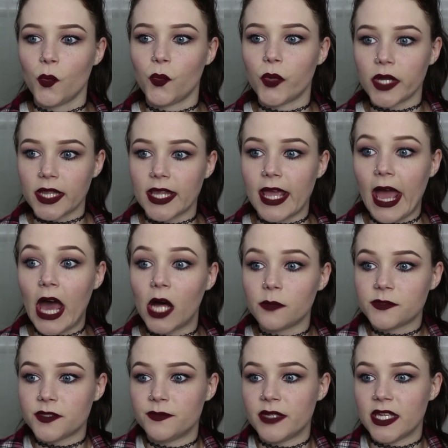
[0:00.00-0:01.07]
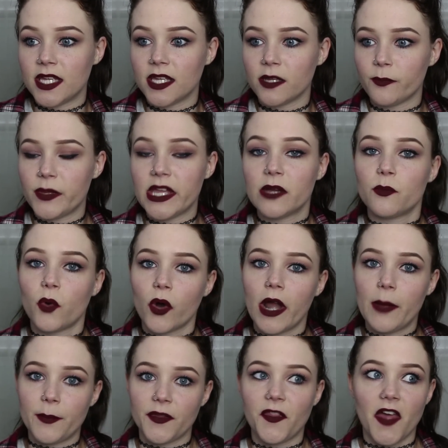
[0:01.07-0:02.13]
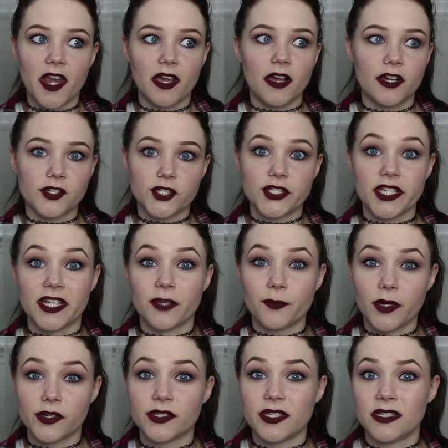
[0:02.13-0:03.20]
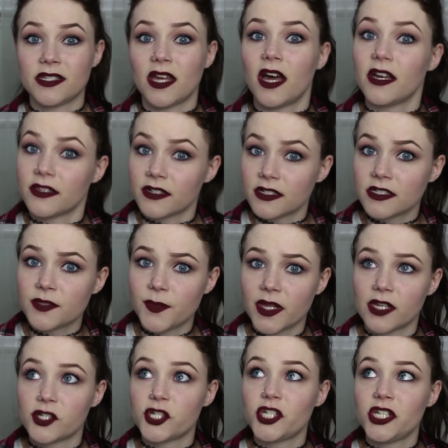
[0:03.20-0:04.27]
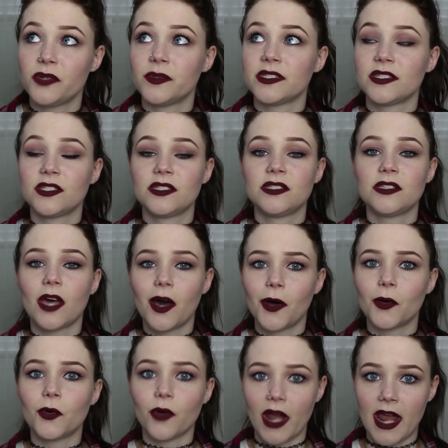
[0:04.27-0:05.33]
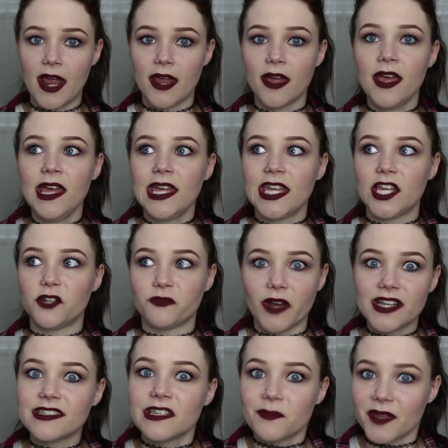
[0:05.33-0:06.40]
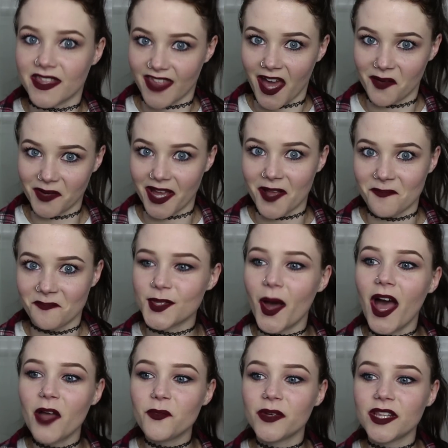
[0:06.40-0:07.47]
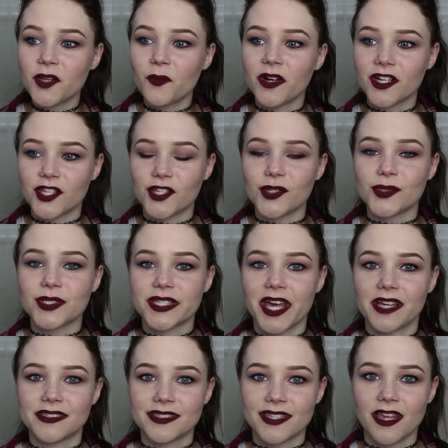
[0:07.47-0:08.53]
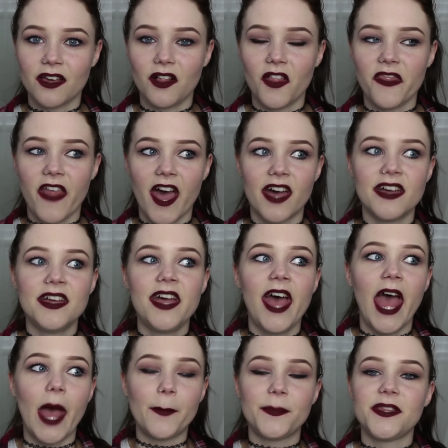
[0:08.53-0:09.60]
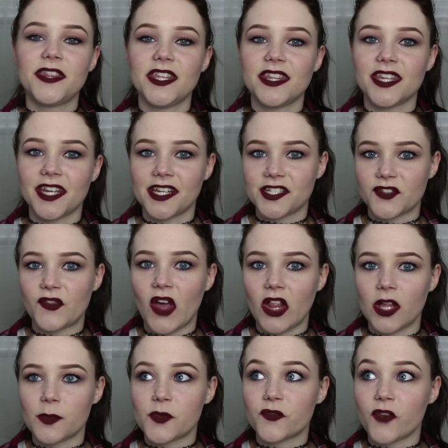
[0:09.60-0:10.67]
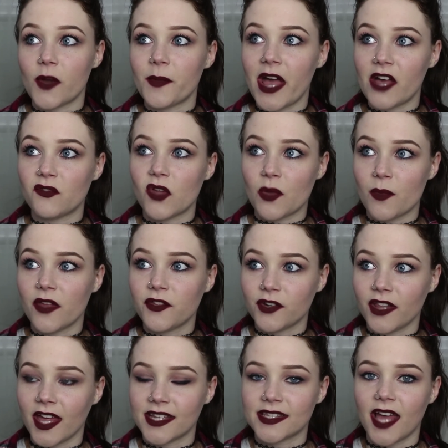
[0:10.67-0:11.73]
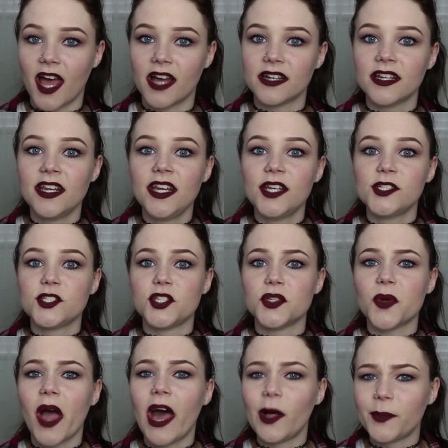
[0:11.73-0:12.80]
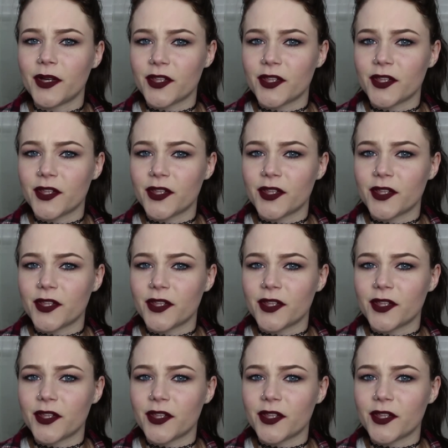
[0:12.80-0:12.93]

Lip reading: really helped me be a more empathetic, understanding person to others, because she was so great in raising me that way. So I really want to use that skill and that empathy that I developed from having a mother like that to help